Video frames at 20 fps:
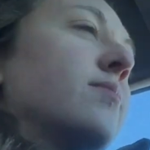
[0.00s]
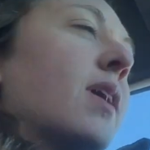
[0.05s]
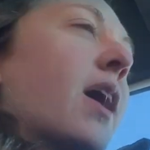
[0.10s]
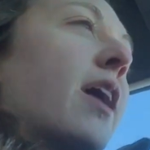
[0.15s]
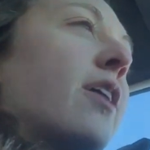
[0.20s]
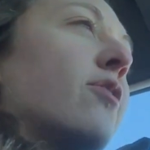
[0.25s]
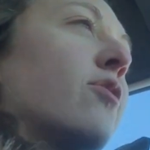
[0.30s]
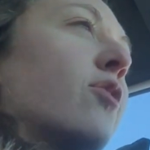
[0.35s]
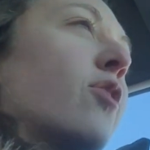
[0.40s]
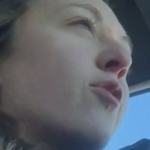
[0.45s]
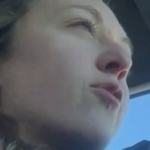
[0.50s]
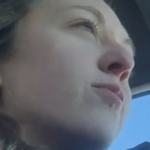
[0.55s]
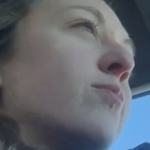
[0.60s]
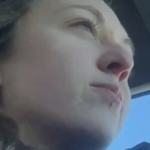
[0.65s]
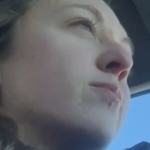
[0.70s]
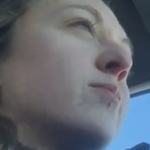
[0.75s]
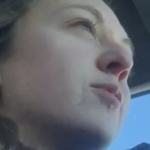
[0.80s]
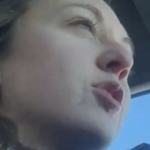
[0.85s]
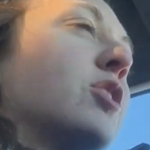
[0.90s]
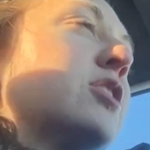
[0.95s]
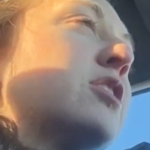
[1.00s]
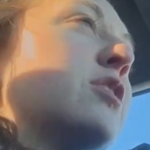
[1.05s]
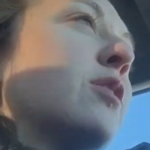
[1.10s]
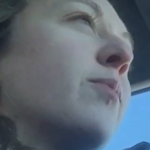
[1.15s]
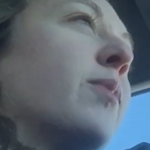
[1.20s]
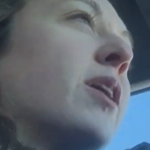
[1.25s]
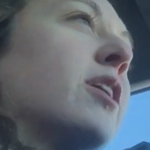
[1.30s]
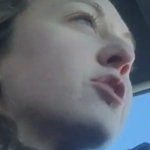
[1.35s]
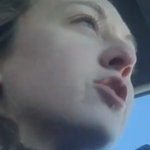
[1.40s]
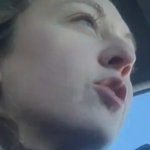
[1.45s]
I don't know, just
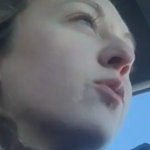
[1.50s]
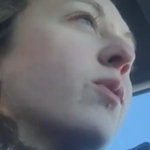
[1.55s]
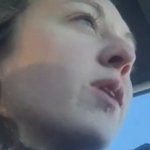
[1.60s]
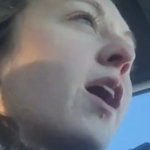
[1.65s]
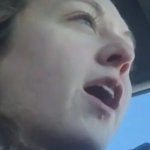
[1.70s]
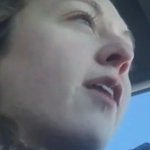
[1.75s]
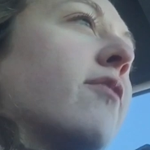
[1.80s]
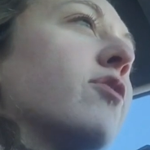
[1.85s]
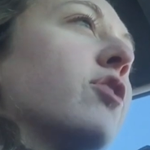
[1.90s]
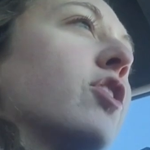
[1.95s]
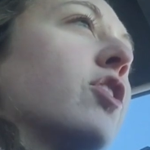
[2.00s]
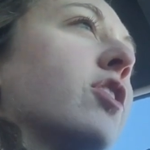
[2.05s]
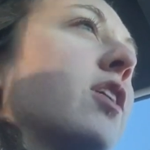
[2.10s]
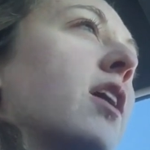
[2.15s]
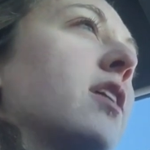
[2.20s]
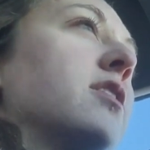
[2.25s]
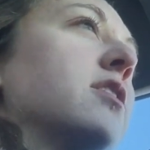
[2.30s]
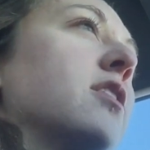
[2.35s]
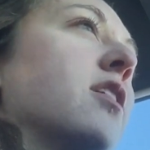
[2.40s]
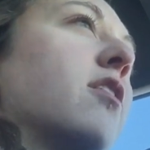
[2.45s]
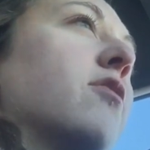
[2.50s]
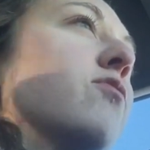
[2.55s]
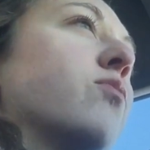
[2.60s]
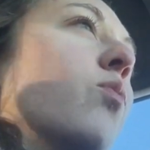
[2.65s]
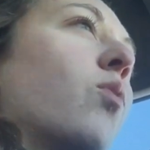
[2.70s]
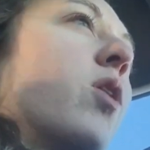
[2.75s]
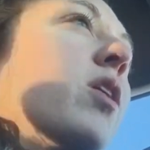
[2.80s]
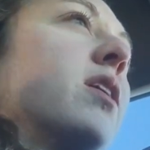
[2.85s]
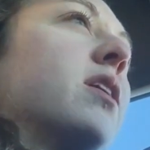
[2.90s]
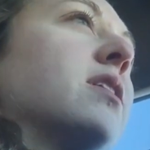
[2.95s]
to make sure we have a good idea
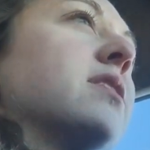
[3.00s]
of what